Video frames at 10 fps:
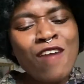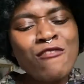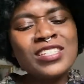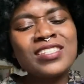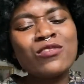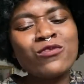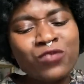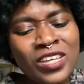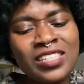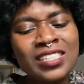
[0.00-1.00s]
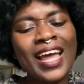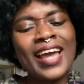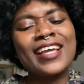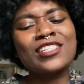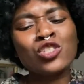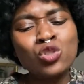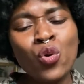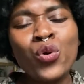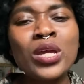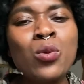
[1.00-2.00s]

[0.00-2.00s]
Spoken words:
everything feels like a story